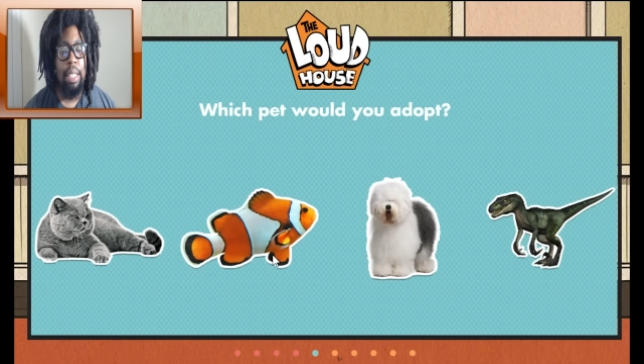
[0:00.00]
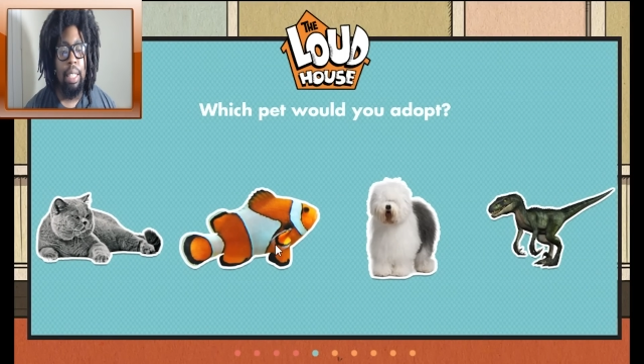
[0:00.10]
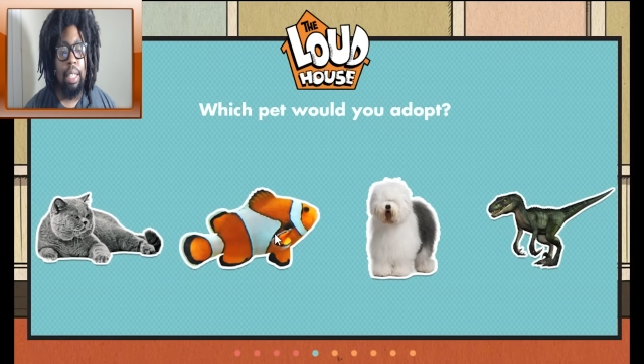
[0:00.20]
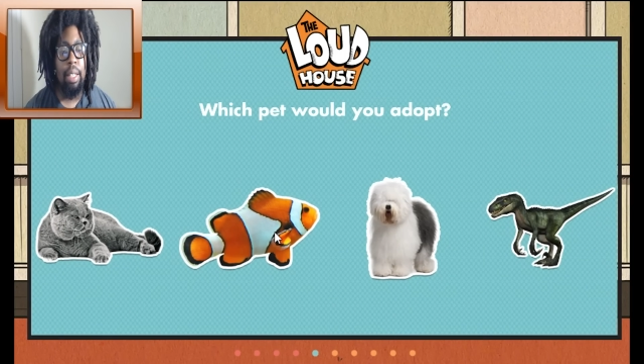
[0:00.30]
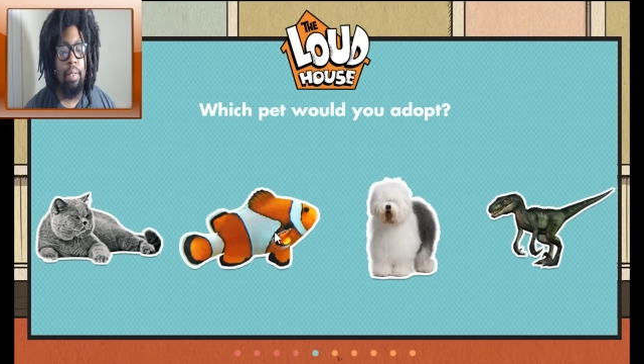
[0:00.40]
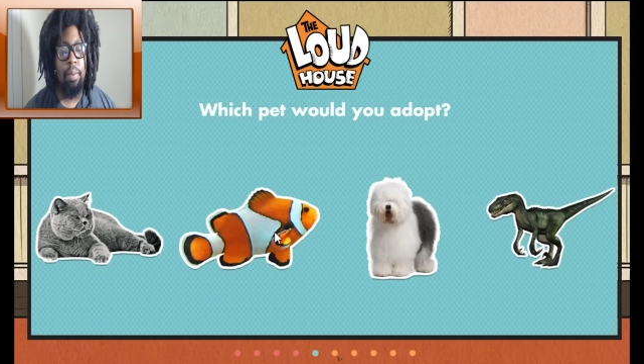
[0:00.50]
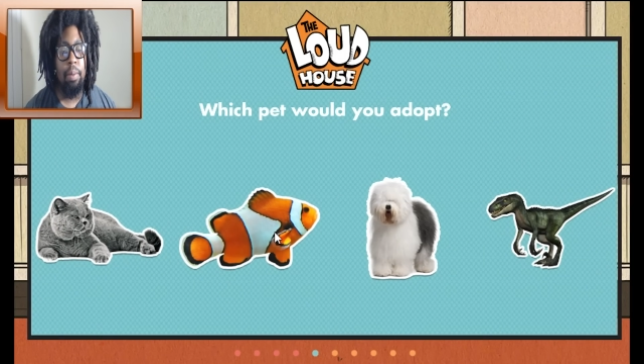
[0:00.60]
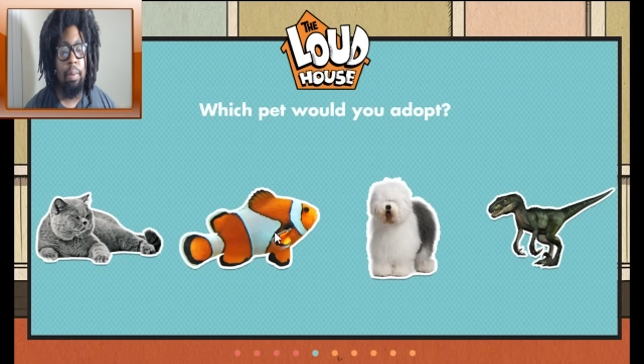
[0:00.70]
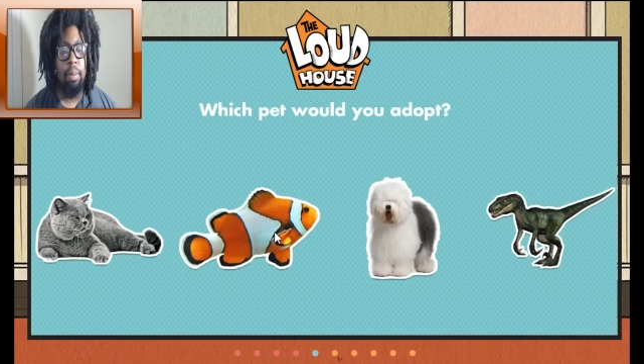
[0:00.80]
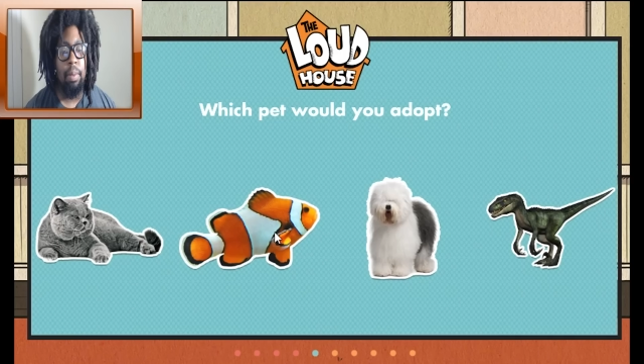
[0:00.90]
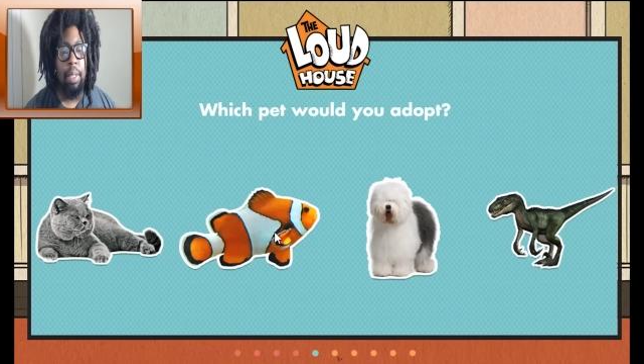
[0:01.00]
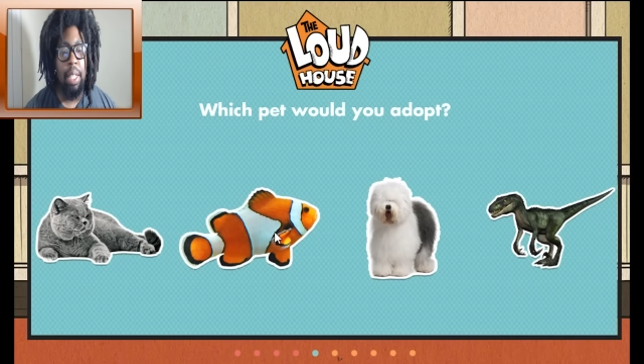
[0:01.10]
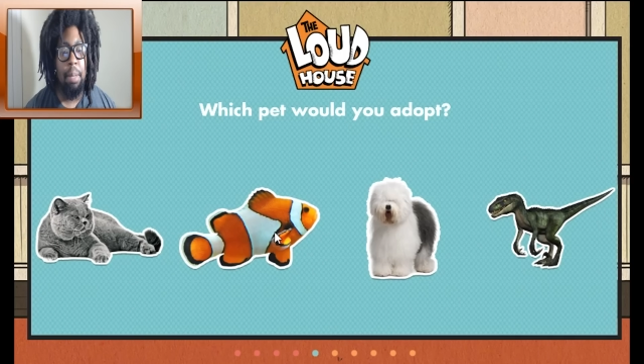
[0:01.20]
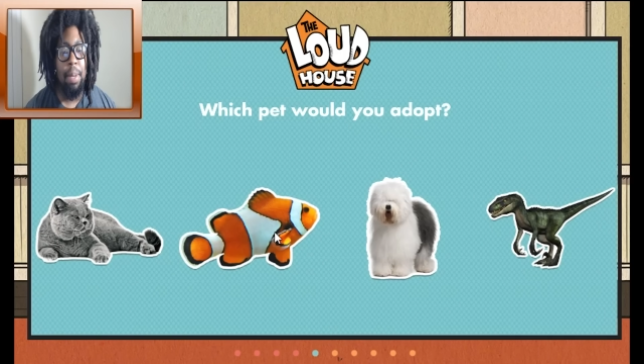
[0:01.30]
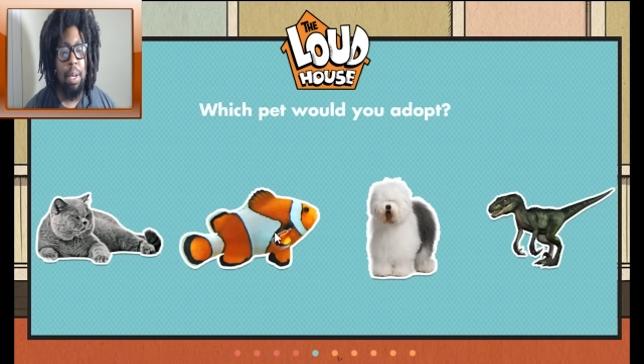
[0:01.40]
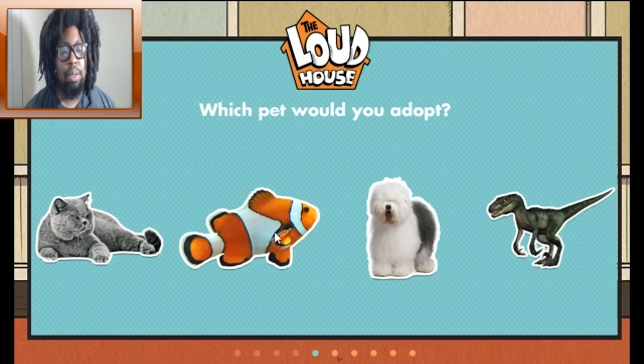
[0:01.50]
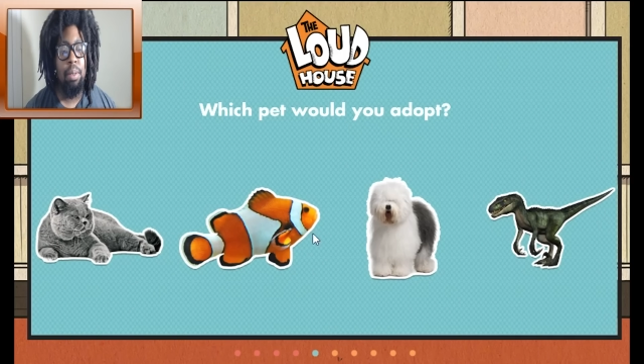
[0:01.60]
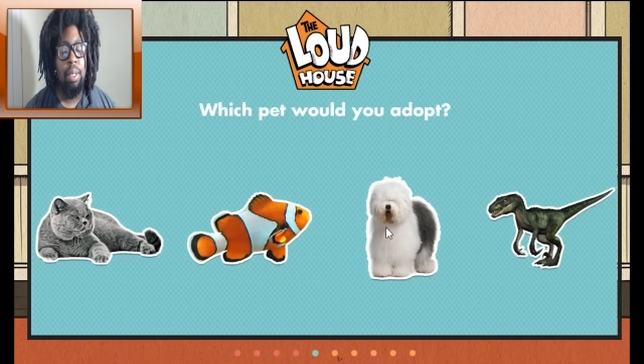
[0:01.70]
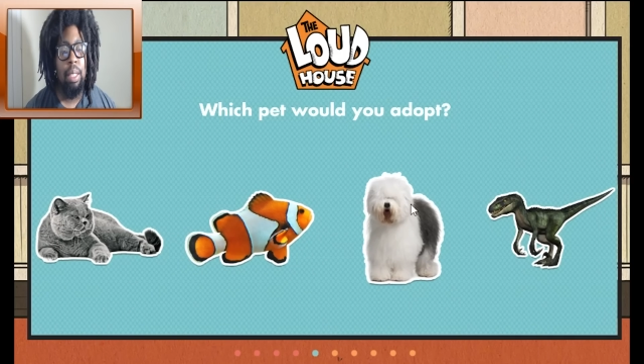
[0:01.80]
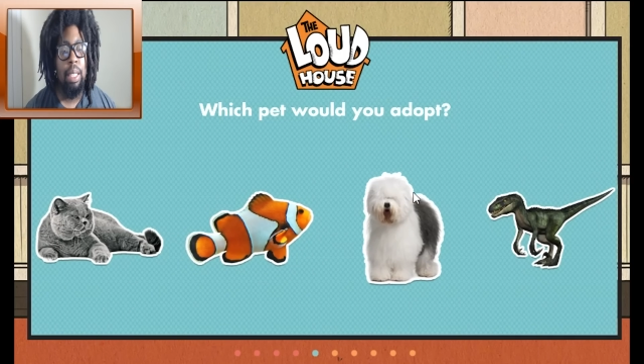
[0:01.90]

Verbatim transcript: um, Nemo,